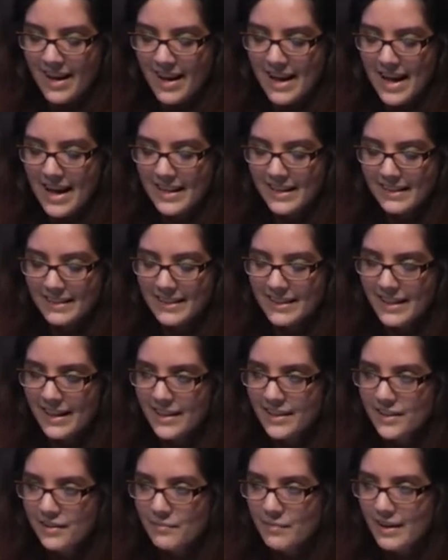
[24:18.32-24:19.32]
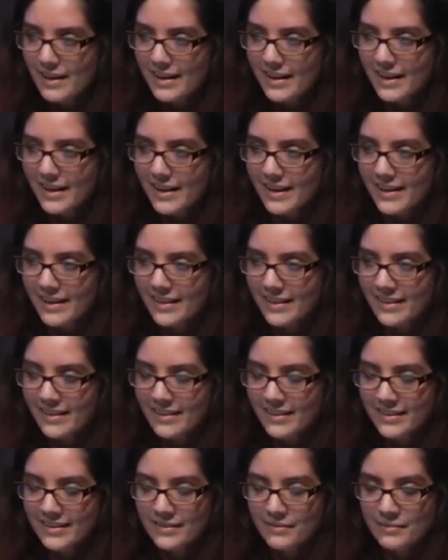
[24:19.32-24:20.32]
And at the end of my
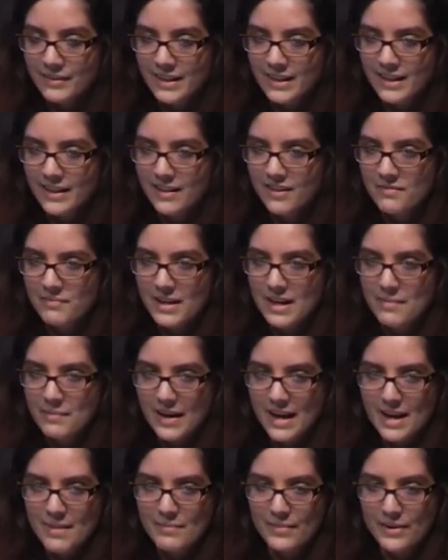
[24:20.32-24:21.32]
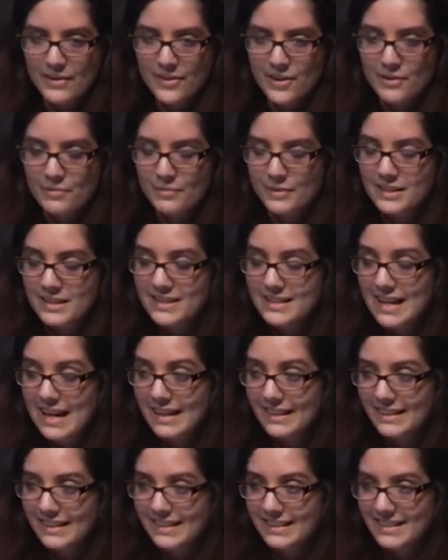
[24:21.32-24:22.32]
reading of my paper, there was
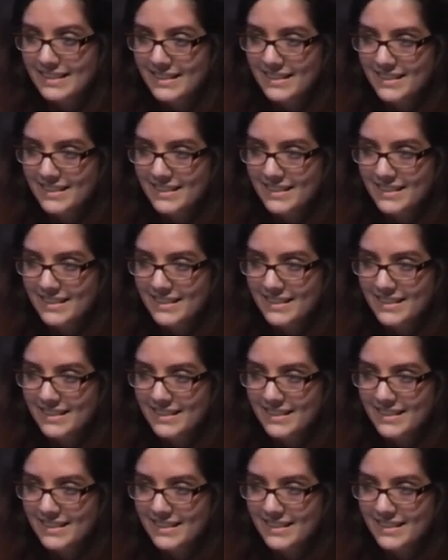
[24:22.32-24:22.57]
silence